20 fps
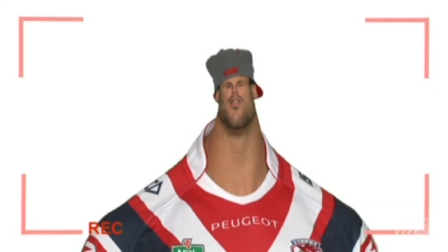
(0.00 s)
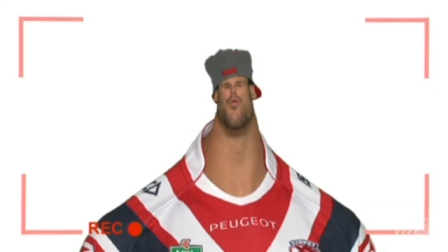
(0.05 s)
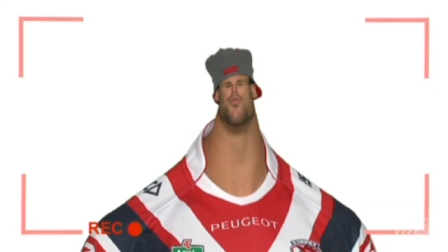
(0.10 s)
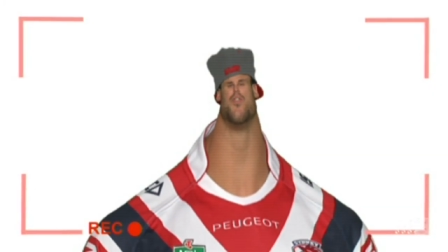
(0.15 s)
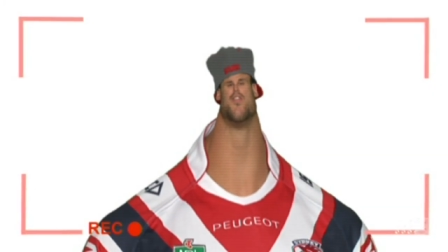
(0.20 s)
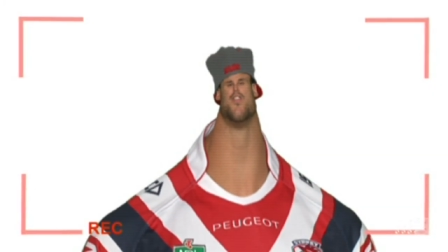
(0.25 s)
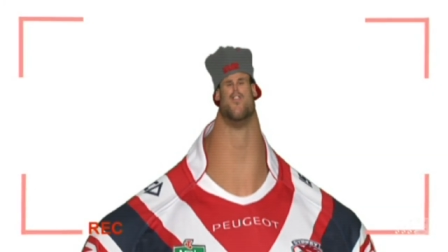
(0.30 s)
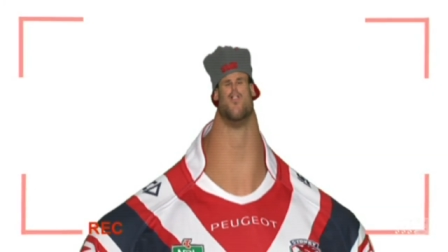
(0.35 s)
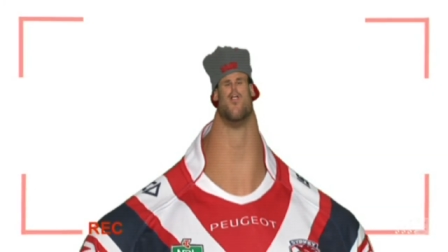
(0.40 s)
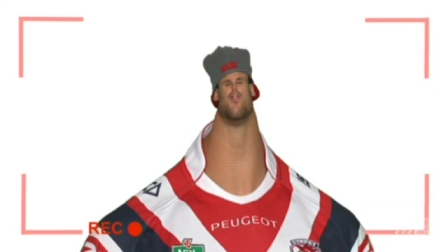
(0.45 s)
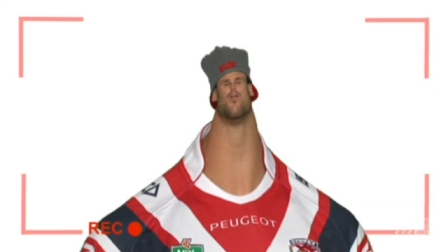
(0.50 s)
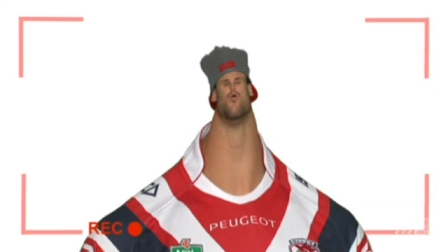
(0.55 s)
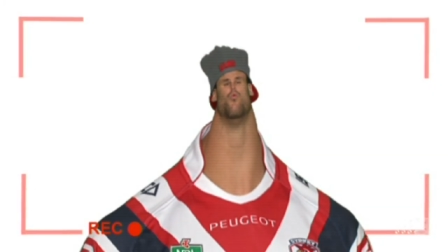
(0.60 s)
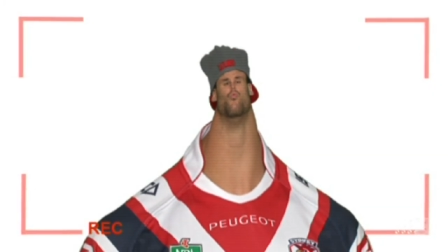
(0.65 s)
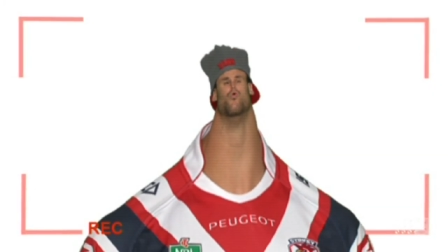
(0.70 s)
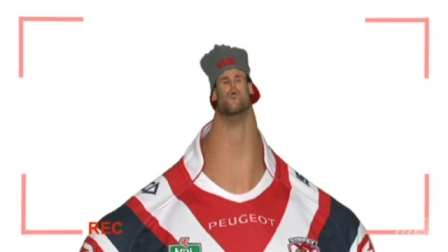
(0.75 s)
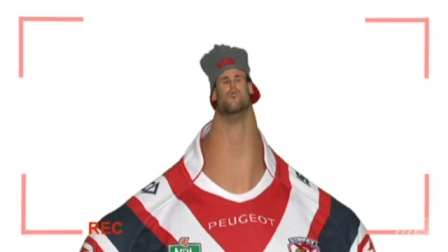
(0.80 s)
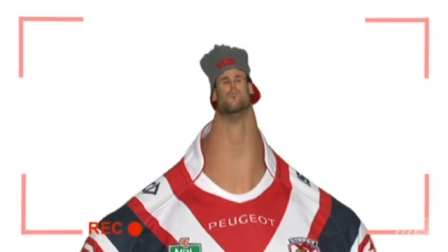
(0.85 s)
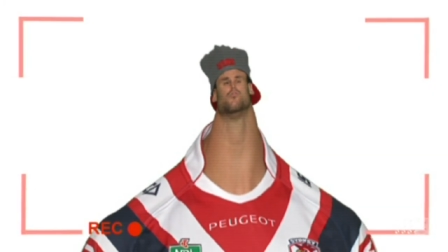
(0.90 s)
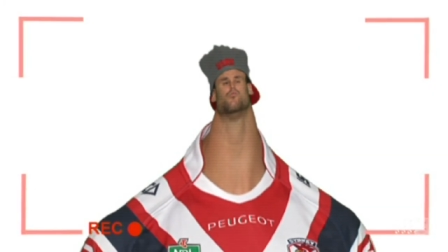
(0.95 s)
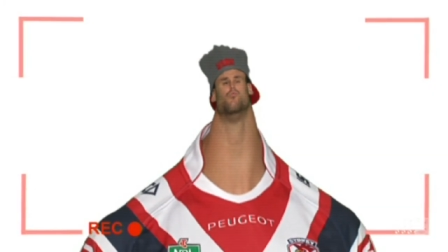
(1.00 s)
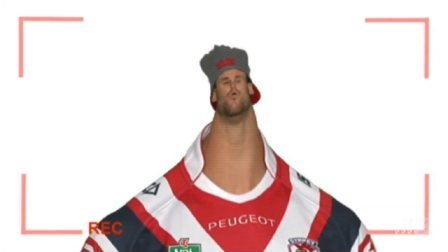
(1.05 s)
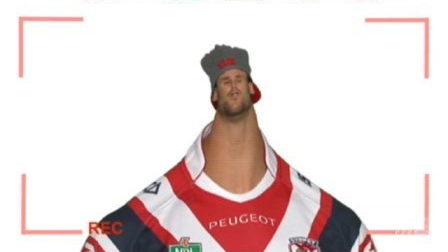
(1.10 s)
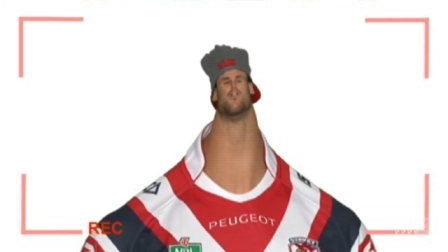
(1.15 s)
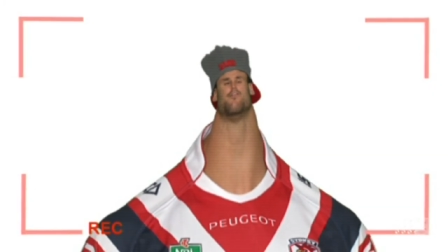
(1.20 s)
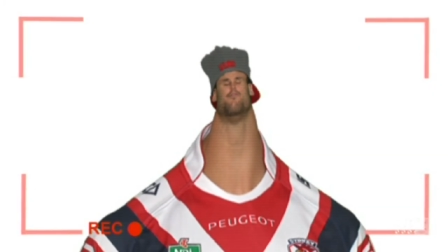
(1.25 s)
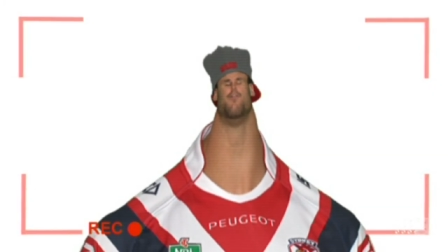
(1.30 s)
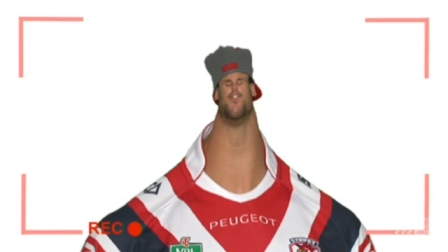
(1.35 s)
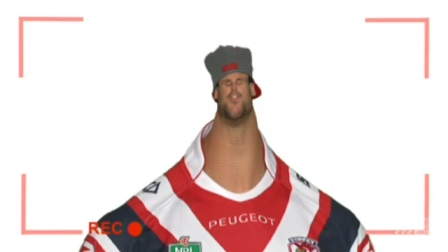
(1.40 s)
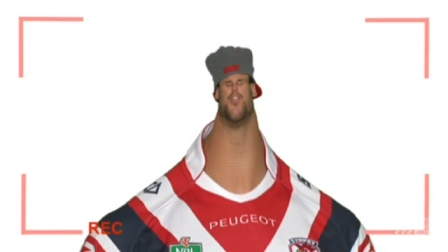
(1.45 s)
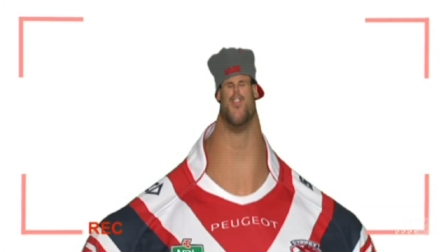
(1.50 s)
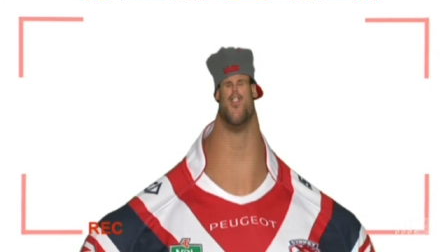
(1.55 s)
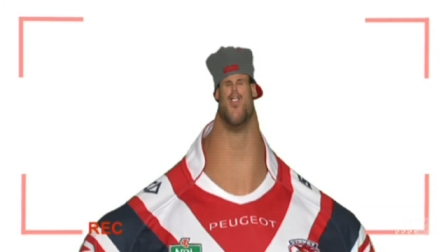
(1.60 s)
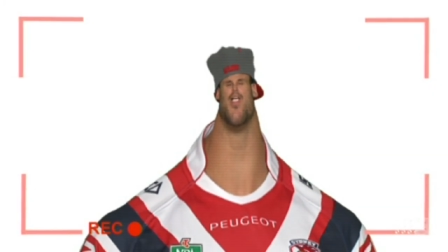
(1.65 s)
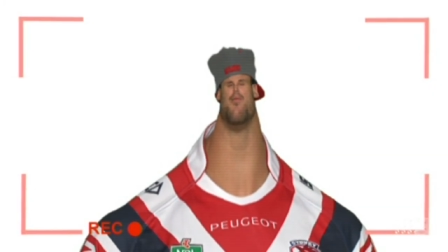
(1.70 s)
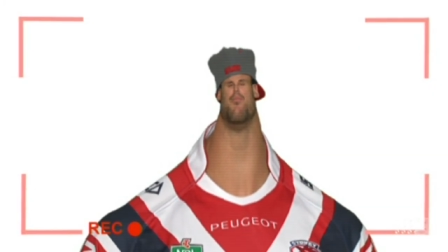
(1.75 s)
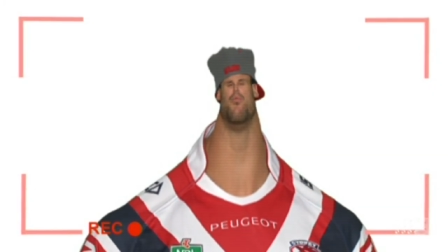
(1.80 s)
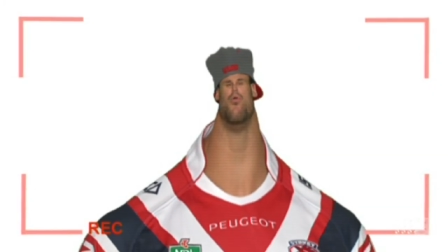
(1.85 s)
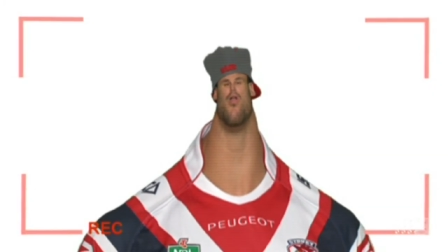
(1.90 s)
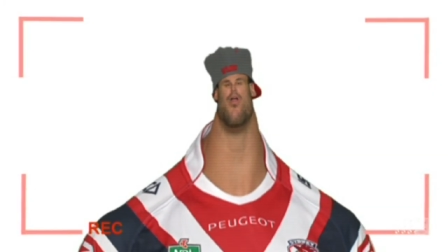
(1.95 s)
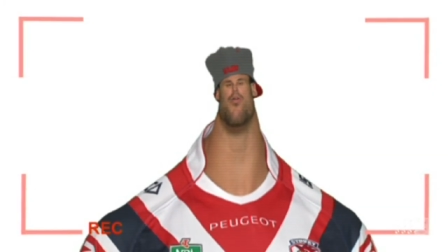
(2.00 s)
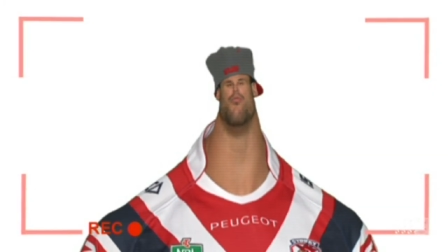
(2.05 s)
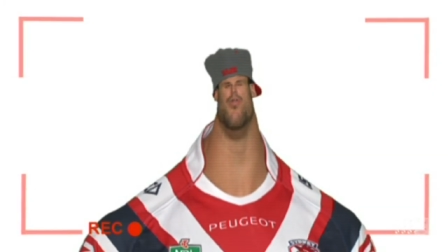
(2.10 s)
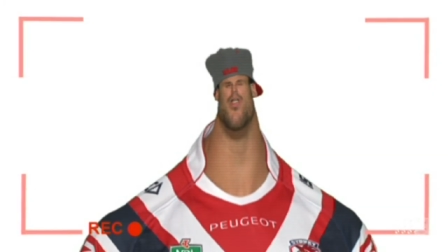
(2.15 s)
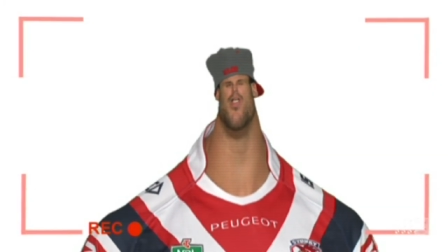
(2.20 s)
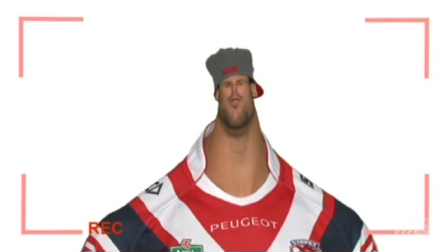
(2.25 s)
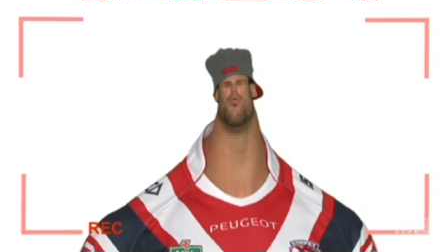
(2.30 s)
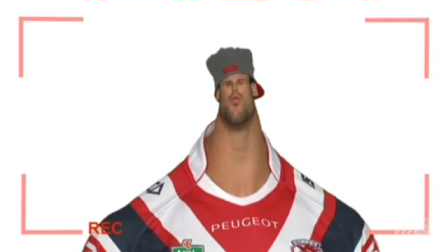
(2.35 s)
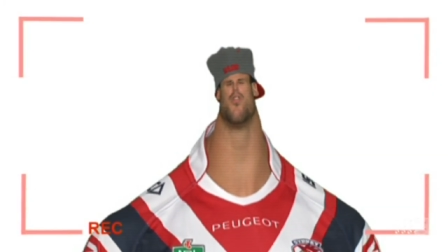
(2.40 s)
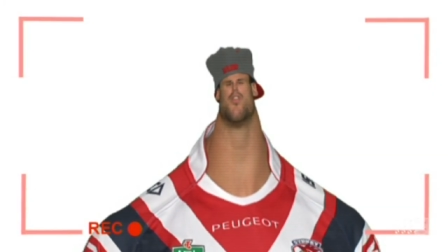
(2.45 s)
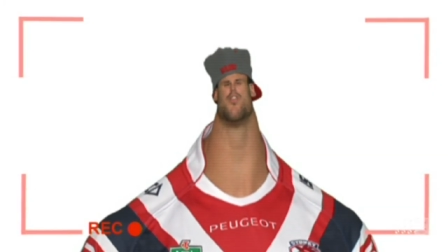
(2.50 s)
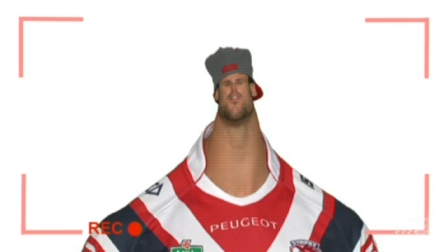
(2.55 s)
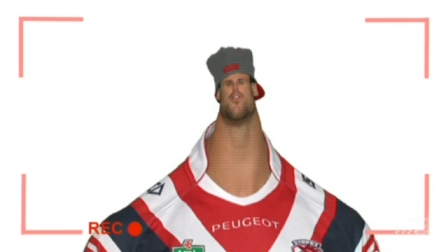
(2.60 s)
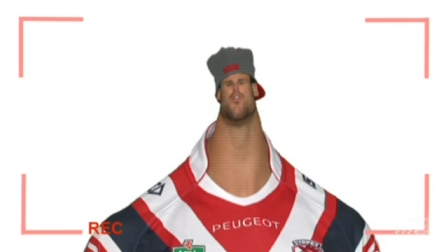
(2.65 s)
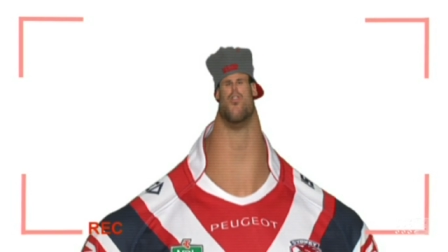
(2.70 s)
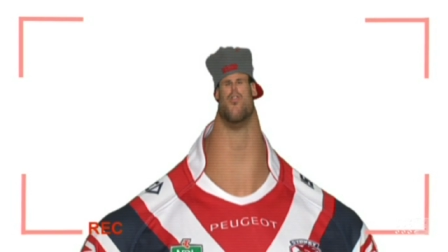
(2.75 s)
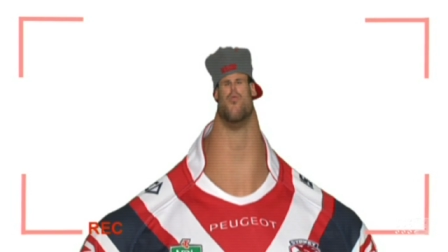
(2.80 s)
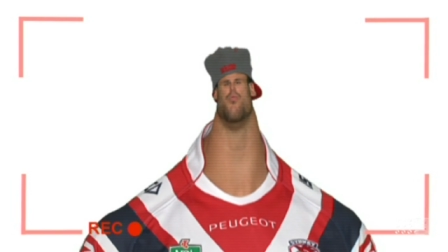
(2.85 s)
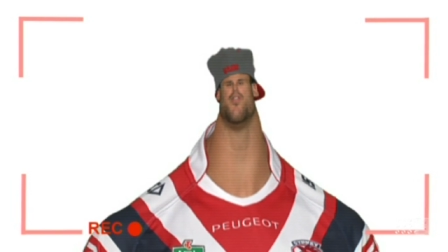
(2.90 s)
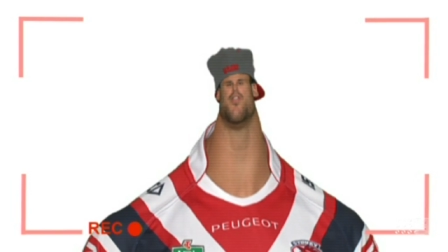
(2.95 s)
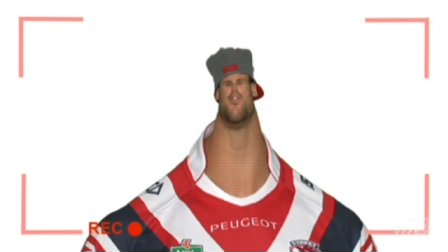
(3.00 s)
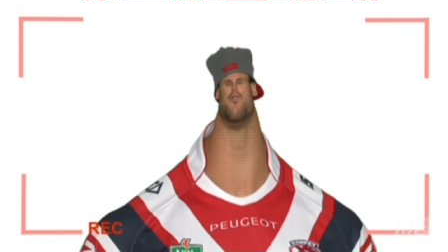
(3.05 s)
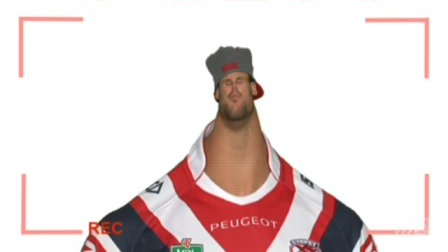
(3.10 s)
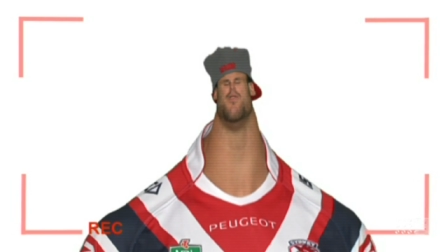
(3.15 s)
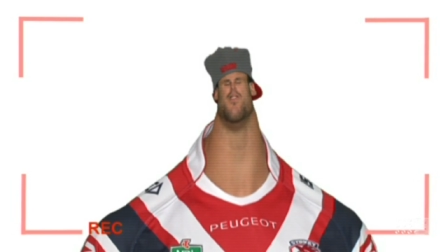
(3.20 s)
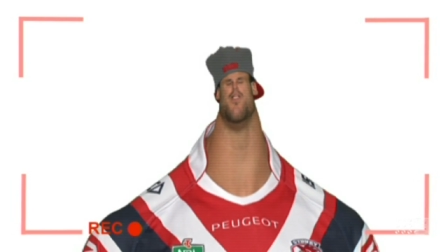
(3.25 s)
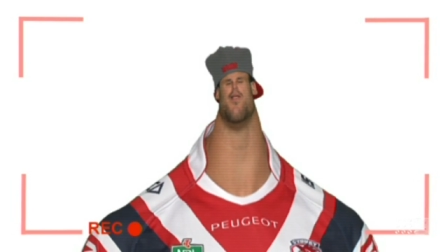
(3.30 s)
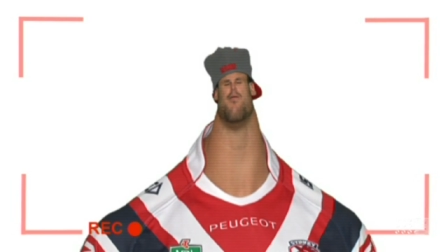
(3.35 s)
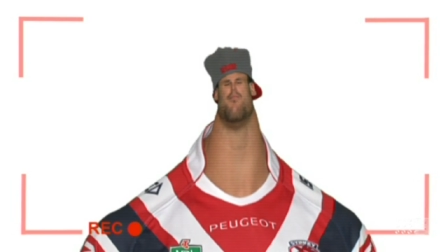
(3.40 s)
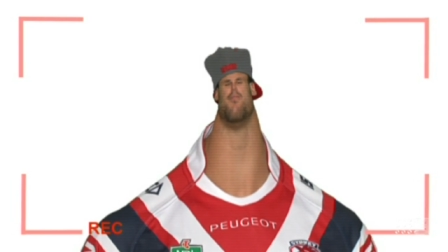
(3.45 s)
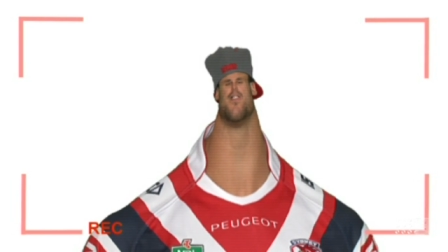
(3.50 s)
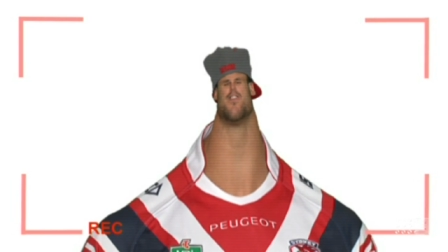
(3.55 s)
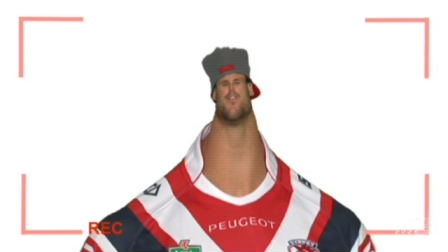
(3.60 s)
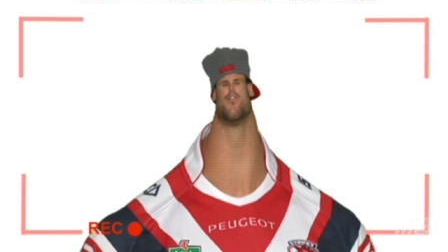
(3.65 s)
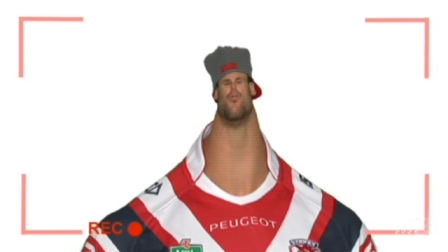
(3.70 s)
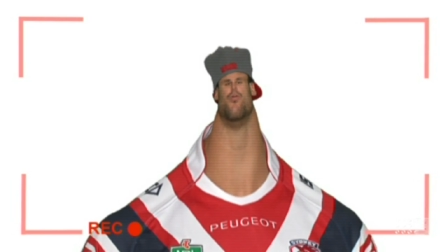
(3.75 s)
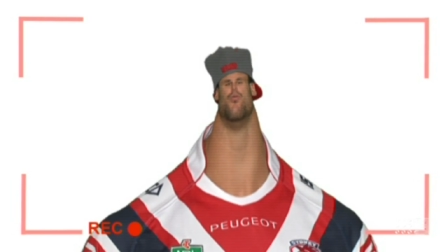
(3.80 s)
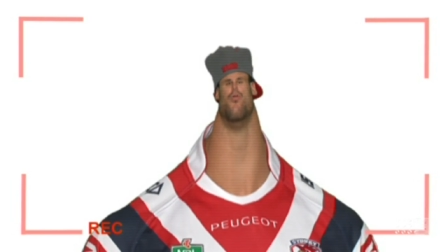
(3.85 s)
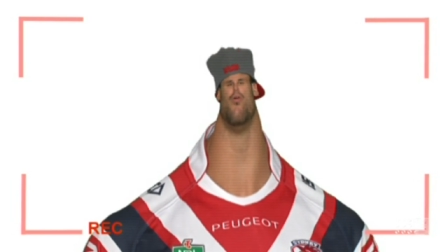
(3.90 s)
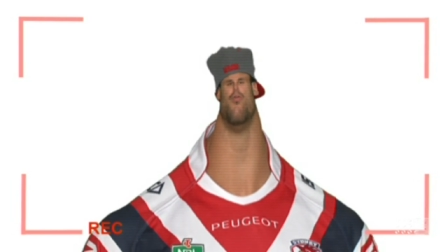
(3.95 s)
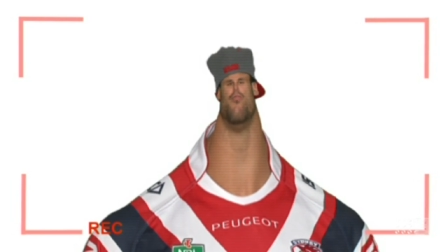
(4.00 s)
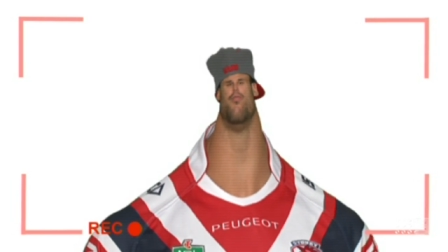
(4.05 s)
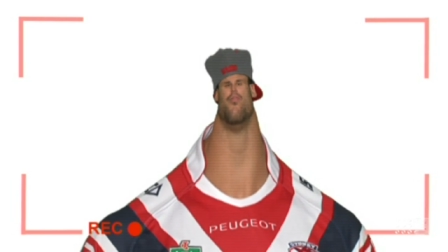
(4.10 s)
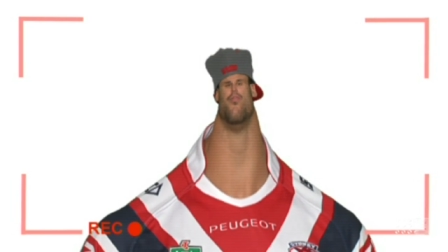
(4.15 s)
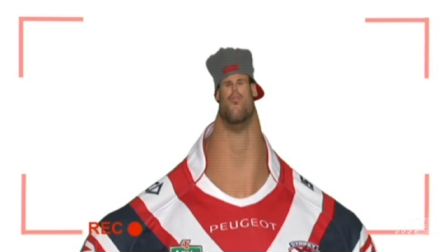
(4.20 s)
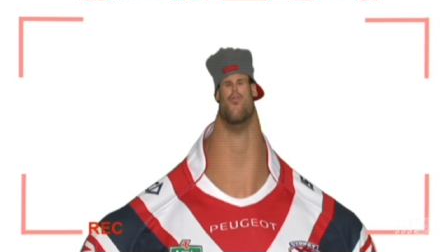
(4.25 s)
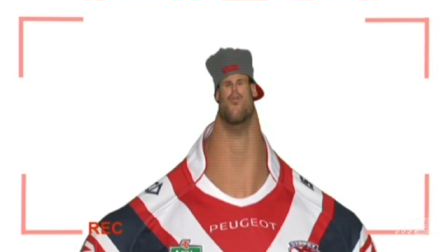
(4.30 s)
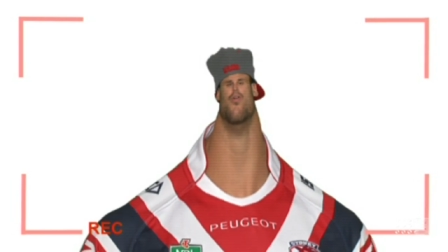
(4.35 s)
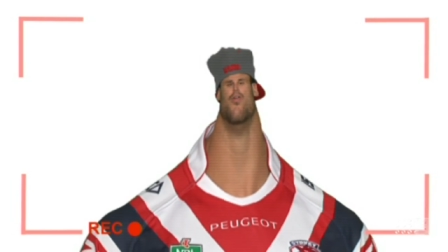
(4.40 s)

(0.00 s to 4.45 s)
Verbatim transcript: there was another worldwide fashion label I really wanted to sign with to be the ambassador of.